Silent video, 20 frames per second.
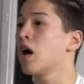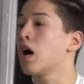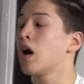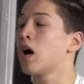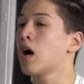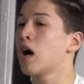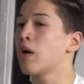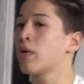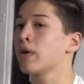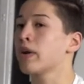
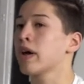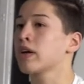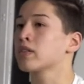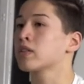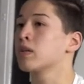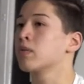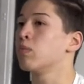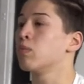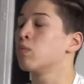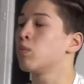I would ask
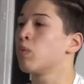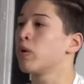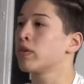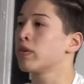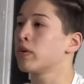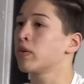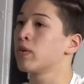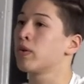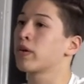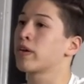them what
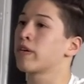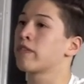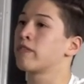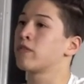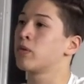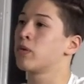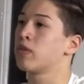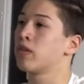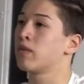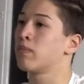they're looking
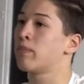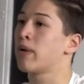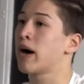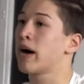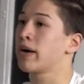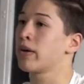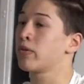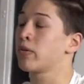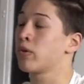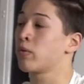for in their
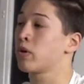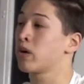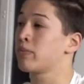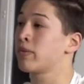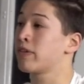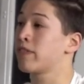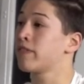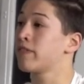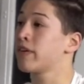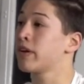body. Do they want to
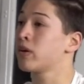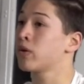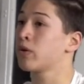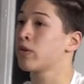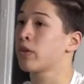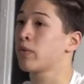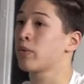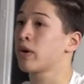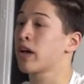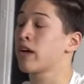be fit, or do
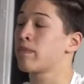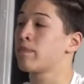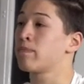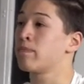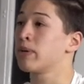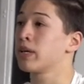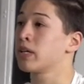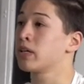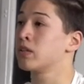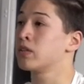they want to have
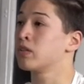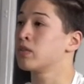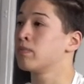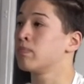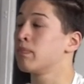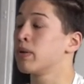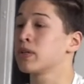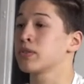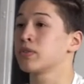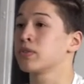big
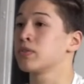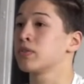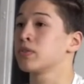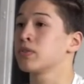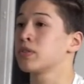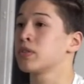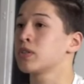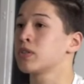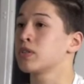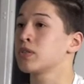
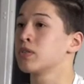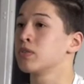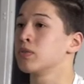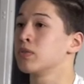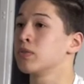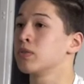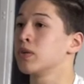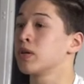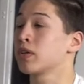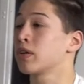muscles just to
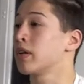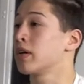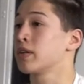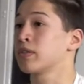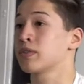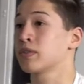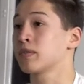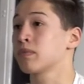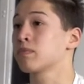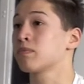look
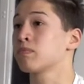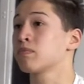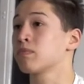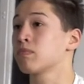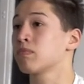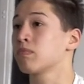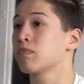nice?